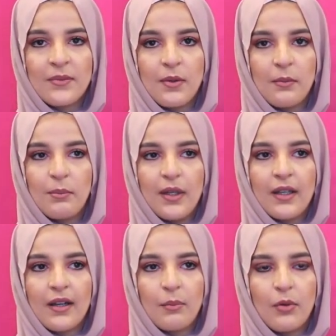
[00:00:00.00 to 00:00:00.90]
but being
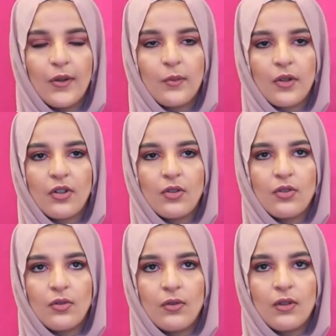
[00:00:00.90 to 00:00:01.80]
at a point where you
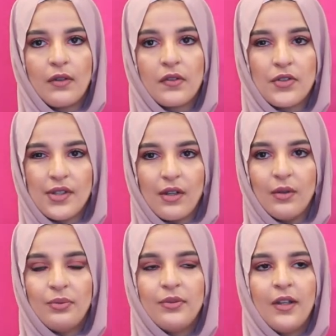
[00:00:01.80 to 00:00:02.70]
do love yourself,